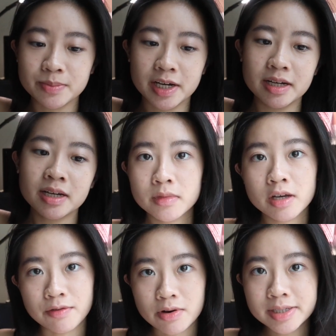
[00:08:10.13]
but
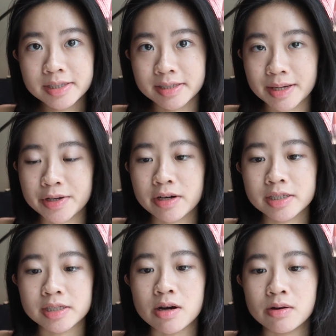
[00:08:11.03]
of course the
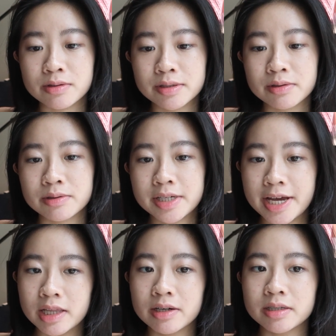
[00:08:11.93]
seminars are also
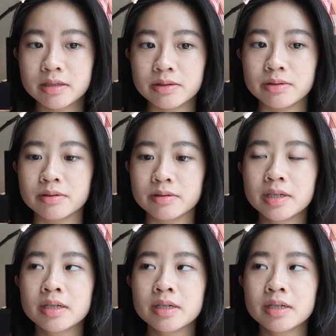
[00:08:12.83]
tailored to